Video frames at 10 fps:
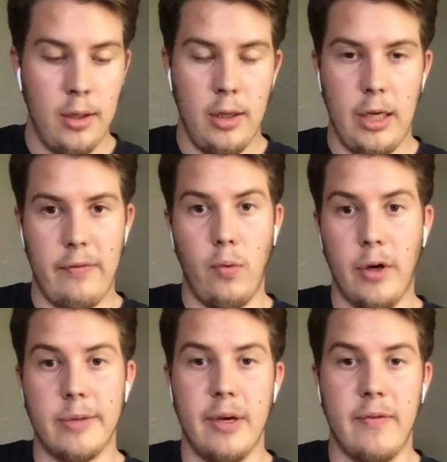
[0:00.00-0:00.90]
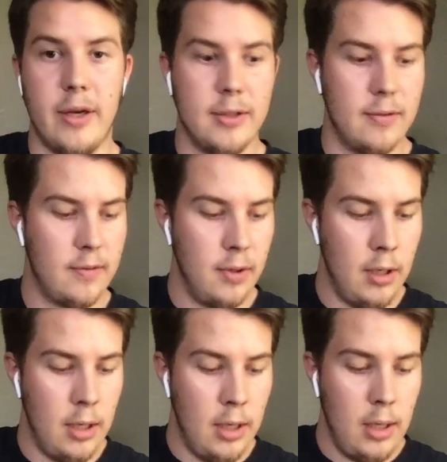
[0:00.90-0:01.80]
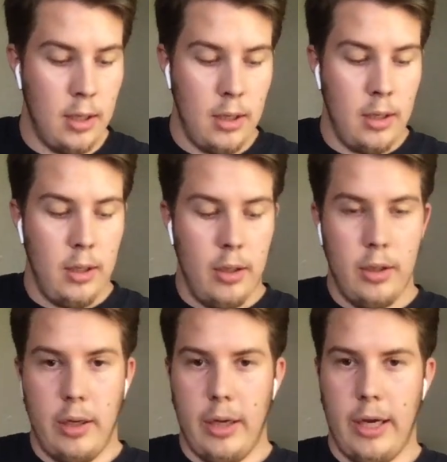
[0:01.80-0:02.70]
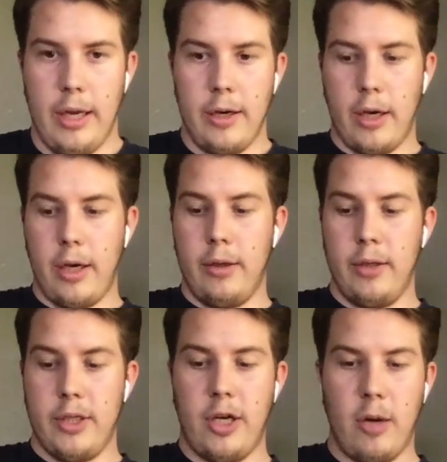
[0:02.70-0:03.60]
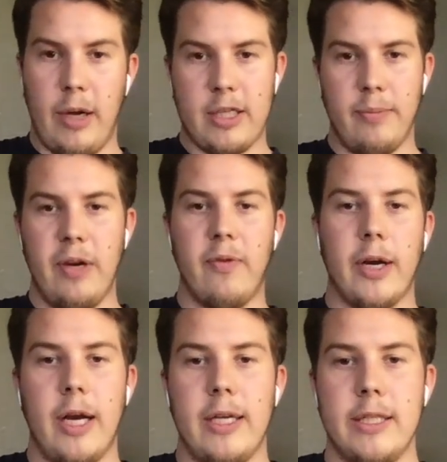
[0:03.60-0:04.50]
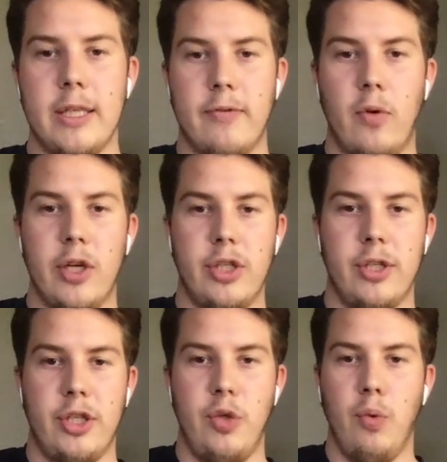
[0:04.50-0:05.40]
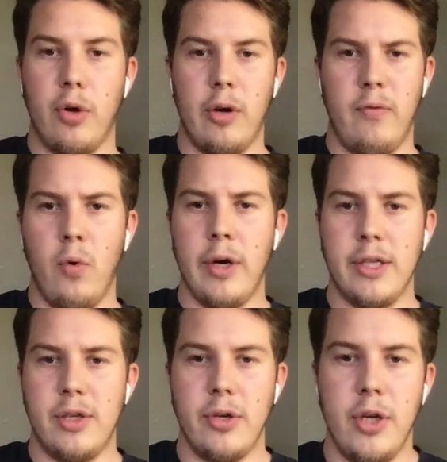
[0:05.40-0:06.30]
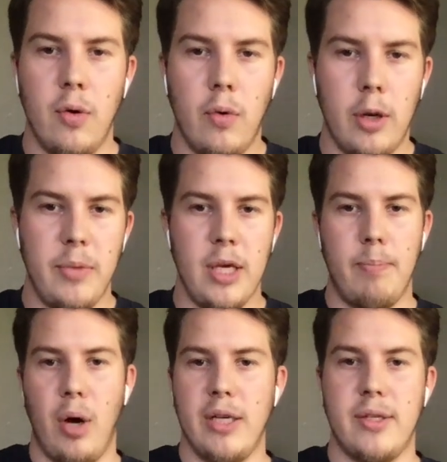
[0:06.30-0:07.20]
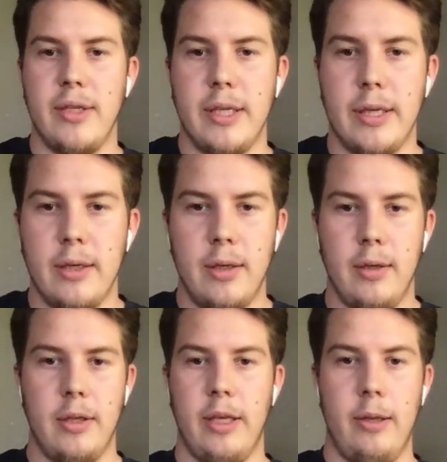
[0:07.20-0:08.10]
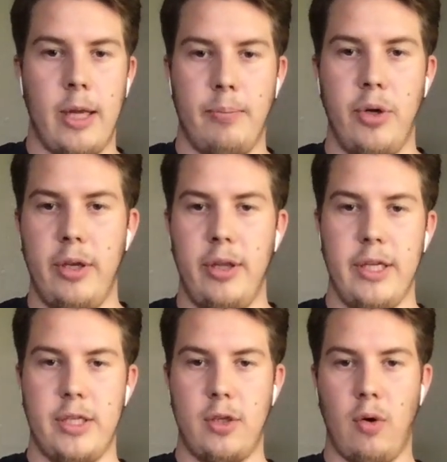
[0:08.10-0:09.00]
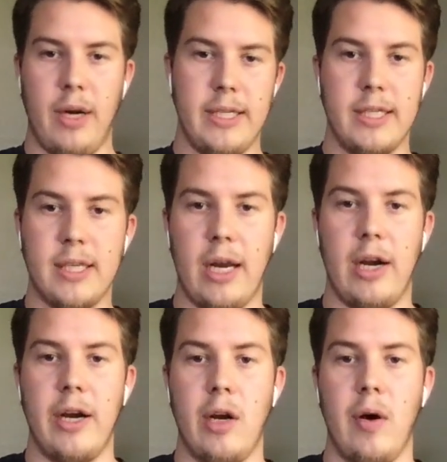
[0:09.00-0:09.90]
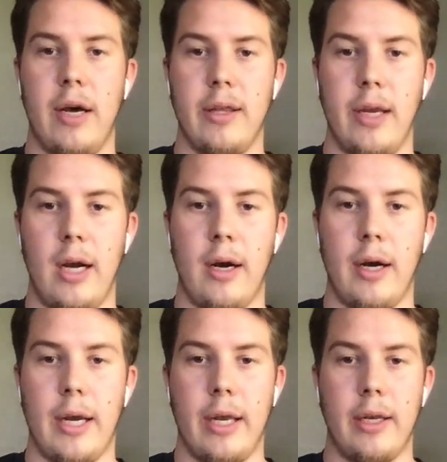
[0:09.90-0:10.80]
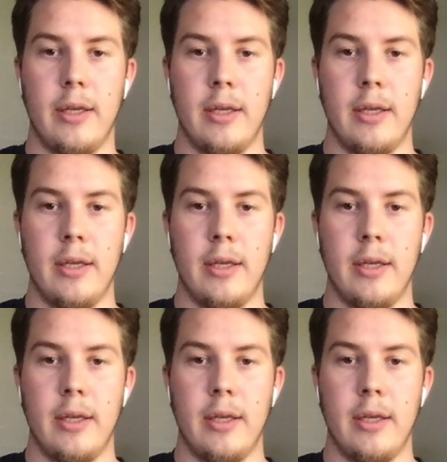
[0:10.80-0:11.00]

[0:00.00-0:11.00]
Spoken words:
if you want it to be effective. And let's talk about some different kinds of questions that you want to avoid. So you don't want to be puzzling, like putting this crazy scenario out there and,